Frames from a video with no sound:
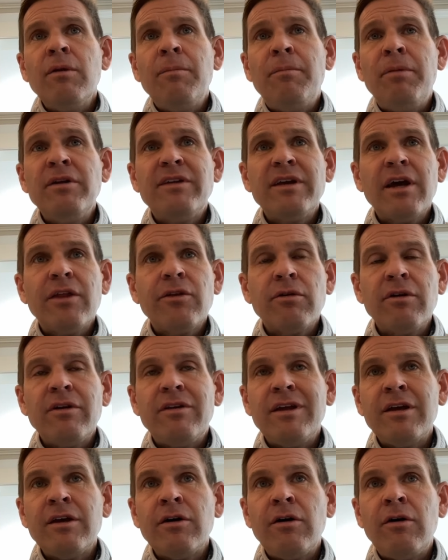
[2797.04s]
we put together
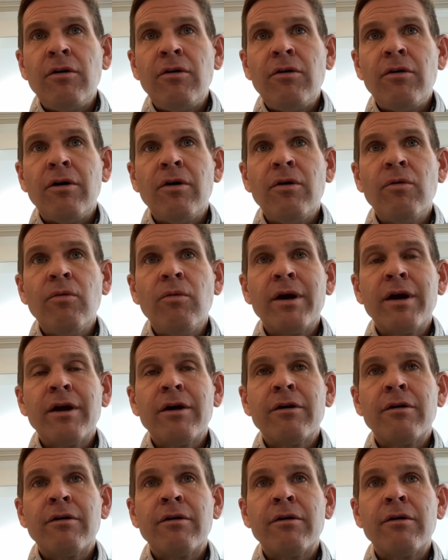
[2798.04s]
a deal
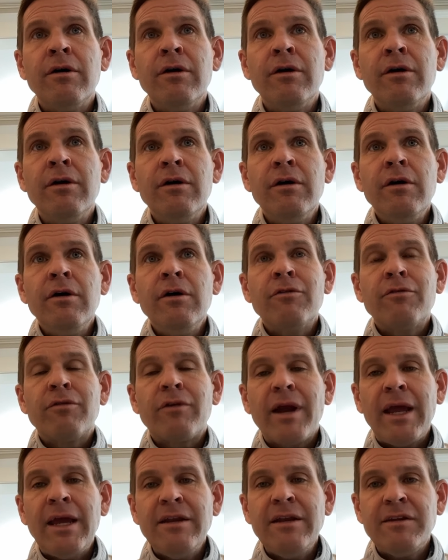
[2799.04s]
where
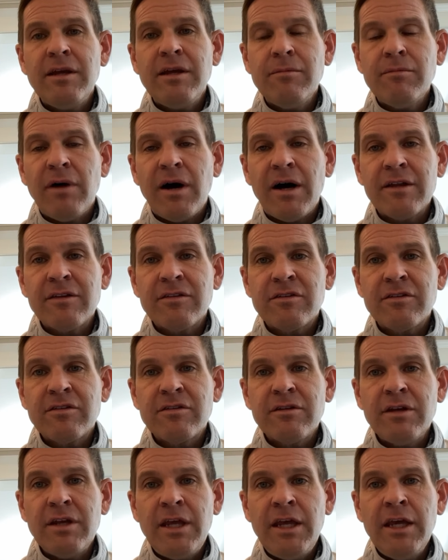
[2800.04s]
for 18
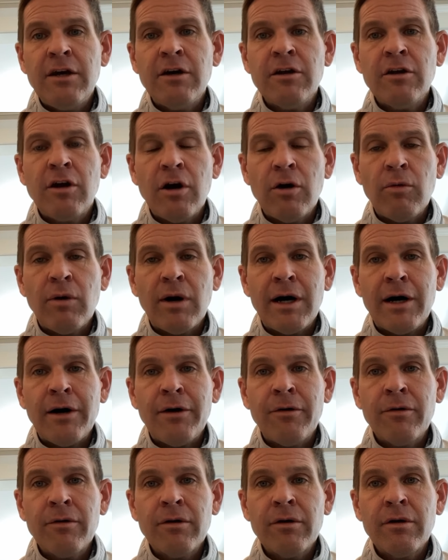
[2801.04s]
months he could go
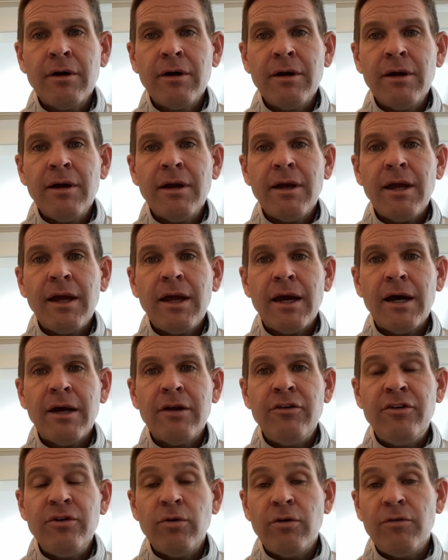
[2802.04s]
out
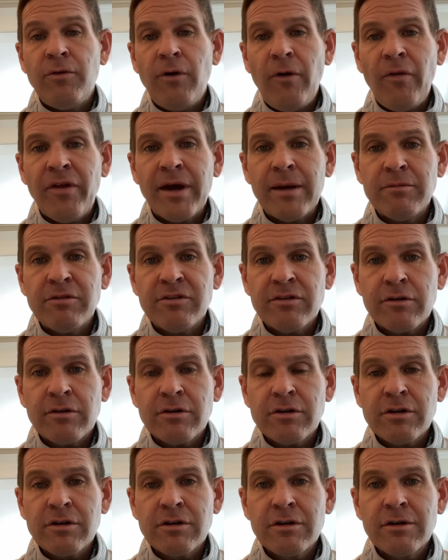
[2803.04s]
and do a full-time
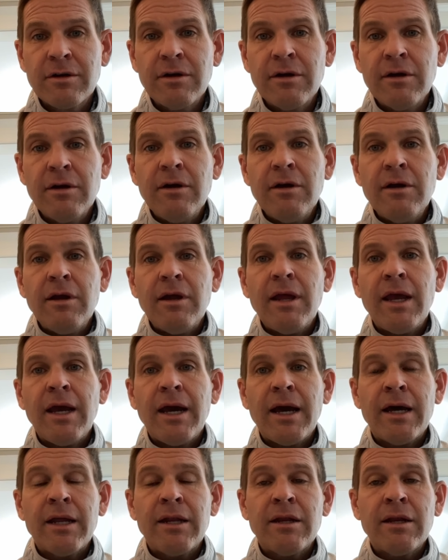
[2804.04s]
search.
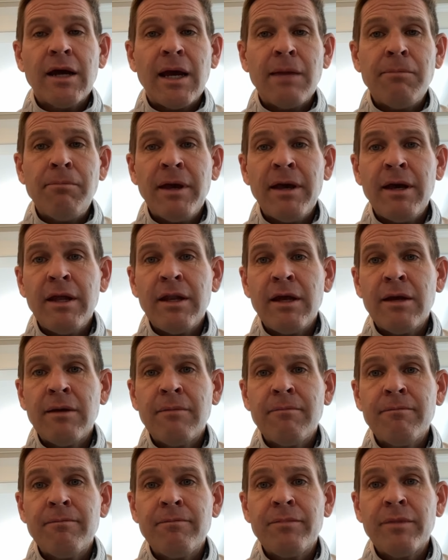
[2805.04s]
And I paid
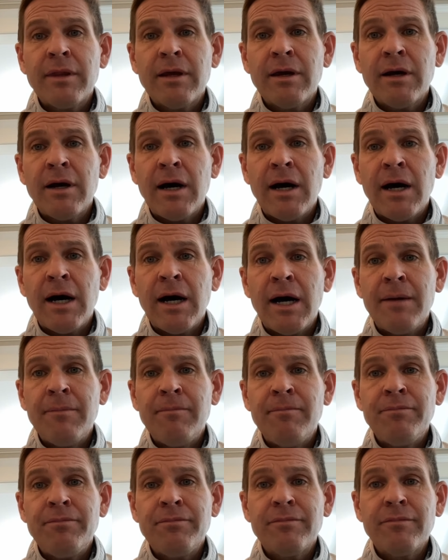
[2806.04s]
him,
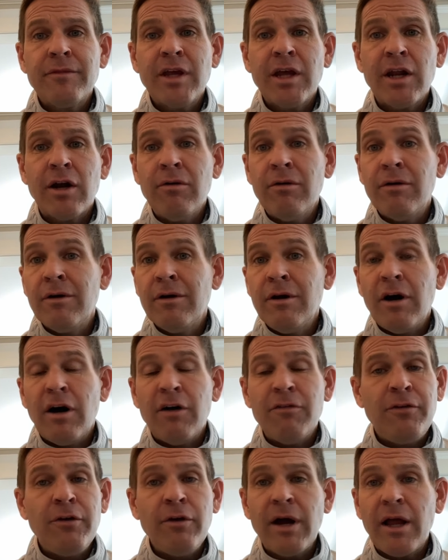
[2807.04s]

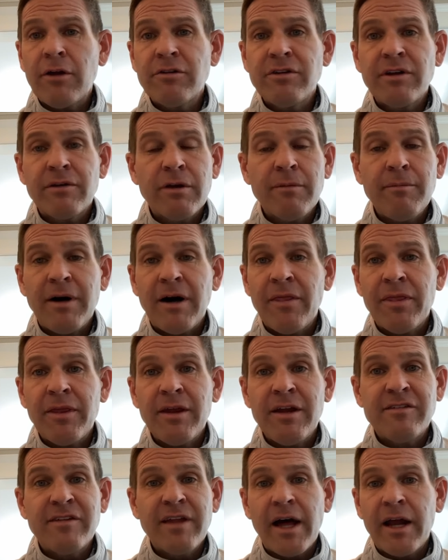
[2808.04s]
a few dollars every
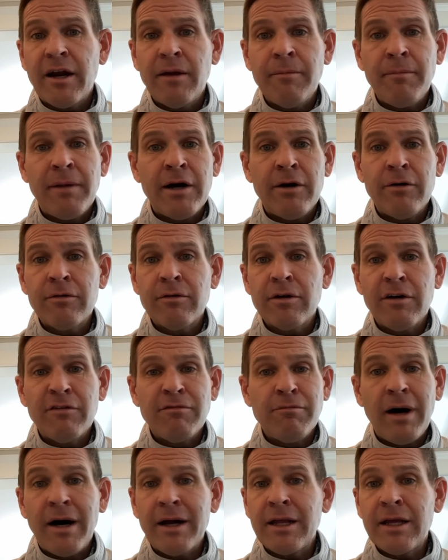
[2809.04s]
month. It's not an amount
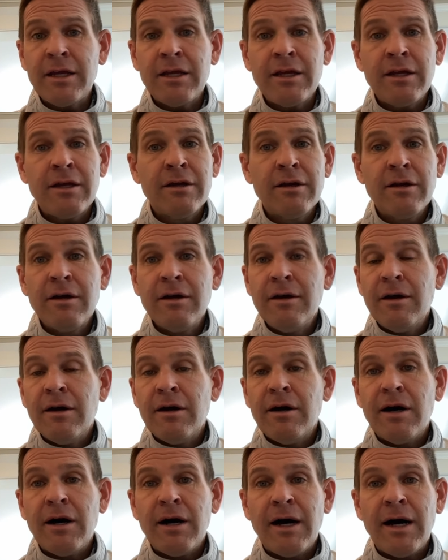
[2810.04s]
of money
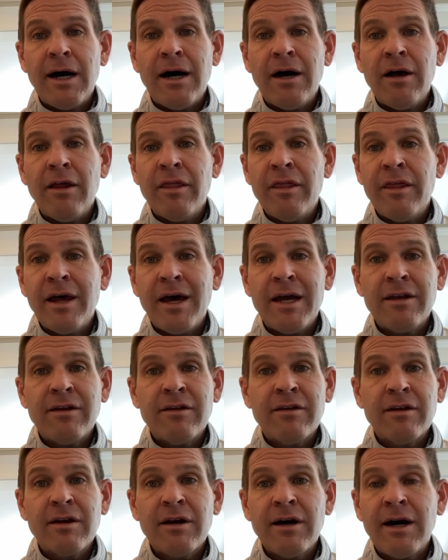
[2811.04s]

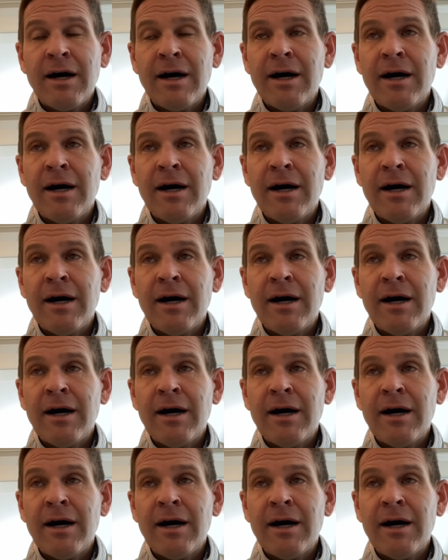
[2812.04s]
that